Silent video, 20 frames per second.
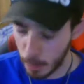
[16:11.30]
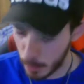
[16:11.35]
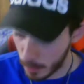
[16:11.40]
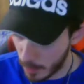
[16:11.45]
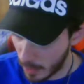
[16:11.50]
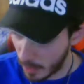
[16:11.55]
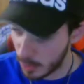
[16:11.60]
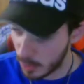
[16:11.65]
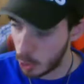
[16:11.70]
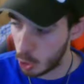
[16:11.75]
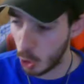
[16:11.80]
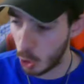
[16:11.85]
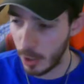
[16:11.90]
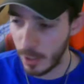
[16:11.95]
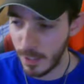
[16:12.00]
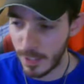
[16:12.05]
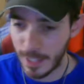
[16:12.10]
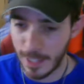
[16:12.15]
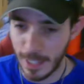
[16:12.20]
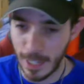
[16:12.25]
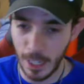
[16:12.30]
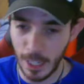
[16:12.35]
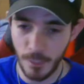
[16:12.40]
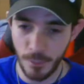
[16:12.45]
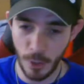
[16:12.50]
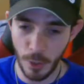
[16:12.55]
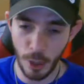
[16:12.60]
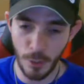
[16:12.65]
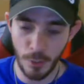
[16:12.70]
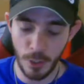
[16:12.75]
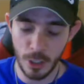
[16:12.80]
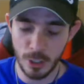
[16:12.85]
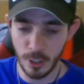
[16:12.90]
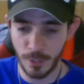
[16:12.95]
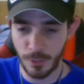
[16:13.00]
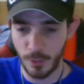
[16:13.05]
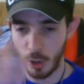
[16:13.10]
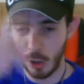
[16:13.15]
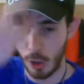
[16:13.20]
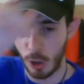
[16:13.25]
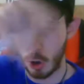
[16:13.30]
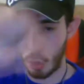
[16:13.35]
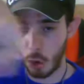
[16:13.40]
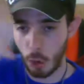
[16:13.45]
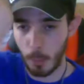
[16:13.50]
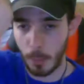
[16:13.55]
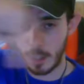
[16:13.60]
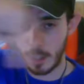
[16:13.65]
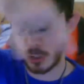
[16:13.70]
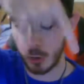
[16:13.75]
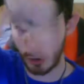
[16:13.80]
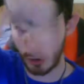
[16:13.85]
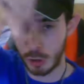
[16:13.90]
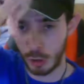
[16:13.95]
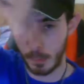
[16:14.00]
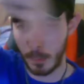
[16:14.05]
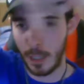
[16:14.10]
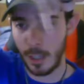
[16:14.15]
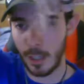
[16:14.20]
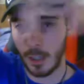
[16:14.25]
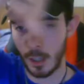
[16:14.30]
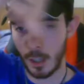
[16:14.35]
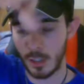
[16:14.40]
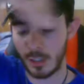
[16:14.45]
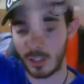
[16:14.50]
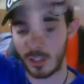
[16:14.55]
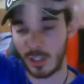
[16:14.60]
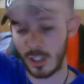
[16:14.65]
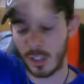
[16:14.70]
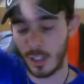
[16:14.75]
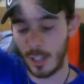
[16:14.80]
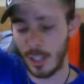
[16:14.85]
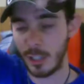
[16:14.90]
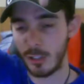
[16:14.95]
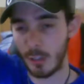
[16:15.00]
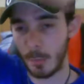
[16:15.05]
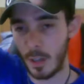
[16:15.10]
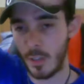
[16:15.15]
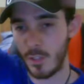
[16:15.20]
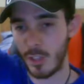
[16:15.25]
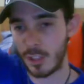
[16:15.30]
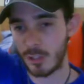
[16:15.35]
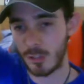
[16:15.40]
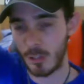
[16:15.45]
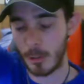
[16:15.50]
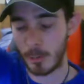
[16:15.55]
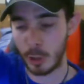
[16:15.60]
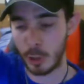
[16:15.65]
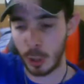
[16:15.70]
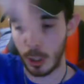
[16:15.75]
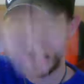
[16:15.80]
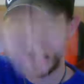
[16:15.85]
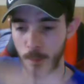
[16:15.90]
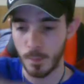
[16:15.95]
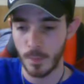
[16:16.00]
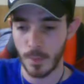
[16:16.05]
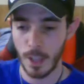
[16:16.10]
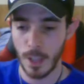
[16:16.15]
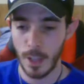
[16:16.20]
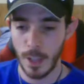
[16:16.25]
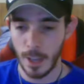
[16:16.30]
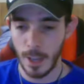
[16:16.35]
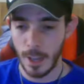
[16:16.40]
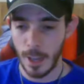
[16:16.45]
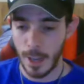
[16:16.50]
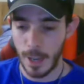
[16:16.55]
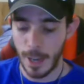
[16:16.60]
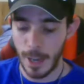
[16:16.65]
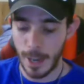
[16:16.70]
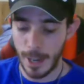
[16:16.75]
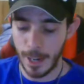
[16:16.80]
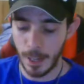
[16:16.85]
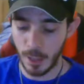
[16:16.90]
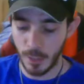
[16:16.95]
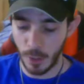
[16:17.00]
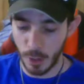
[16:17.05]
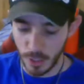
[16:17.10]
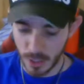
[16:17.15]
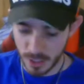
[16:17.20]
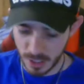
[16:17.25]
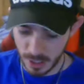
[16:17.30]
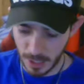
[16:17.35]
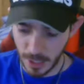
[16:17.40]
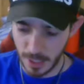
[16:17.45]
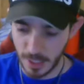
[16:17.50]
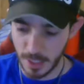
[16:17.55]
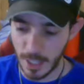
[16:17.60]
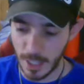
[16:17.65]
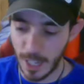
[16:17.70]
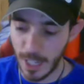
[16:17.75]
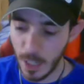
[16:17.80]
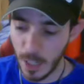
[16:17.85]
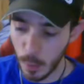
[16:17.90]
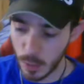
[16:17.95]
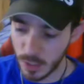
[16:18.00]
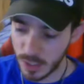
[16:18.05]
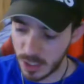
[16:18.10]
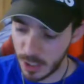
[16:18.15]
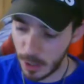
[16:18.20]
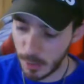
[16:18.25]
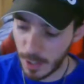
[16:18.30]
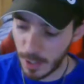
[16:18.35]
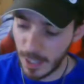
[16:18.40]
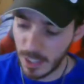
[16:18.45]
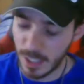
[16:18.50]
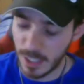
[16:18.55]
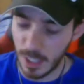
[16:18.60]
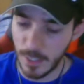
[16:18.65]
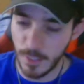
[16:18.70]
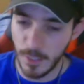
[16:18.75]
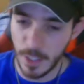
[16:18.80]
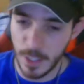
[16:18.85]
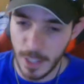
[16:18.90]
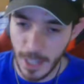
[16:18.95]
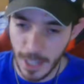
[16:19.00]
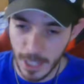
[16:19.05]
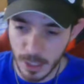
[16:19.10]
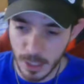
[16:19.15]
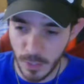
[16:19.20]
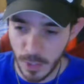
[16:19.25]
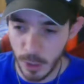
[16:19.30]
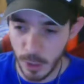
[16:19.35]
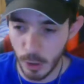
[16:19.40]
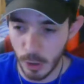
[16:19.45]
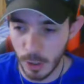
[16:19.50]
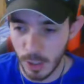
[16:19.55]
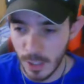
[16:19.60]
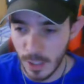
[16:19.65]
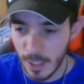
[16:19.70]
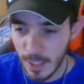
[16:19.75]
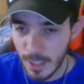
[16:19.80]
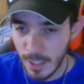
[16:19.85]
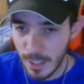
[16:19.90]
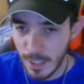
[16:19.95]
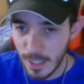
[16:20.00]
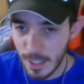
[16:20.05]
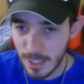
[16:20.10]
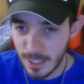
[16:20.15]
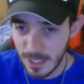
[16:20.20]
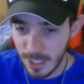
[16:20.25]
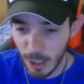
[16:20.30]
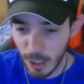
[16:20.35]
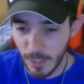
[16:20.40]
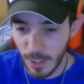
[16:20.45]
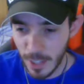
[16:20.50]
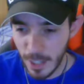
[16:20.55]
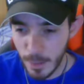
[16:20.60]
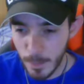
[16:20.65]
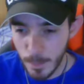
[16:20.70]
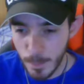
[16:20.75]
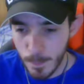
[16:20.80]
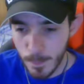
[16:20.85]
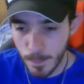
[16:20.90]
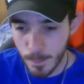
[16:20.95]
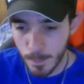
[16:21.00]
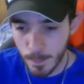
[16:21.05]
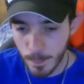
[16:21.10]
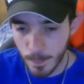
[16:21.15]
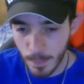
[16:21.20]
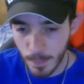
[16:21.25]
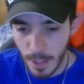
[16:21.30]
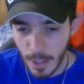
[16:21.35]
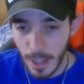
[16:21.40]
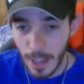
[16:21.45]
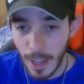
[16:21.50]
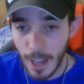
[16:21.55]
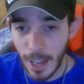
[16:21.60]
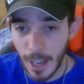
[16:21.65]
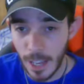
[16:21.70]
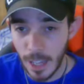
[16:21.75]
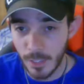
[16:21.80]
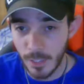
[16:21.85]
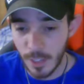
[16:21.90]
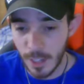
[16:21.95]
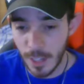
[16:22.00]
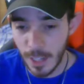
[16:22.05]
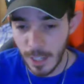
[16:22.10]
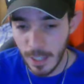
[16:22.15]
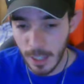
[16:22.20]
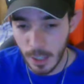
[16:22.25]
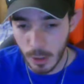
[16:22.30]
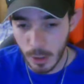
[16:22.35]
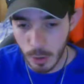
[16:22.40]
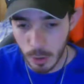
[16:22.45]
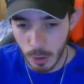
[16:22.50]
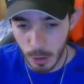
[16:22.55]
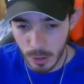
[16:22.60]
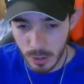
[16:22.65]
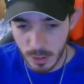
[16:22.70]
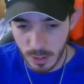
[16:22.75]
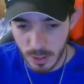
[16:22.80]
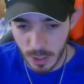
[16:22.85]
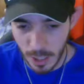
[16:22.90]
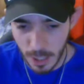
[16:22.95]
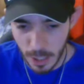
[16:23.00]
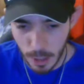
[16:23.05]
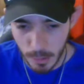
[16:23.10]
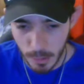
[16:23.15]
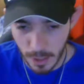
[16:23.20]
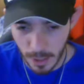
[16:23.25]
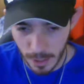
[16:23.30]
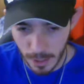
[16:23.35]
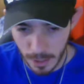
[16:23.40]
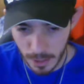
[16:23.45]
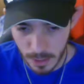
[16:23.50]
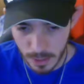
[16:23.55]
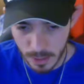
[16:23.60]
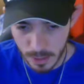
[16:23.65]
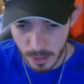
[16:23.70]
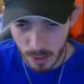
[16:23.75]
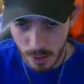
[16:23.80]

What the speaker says: you guys enjoyed. Again, feel free to follow all my social medias. Links will be in the description. And with all that said, I will see you guys in the next video. Until then, have a good day, you guys.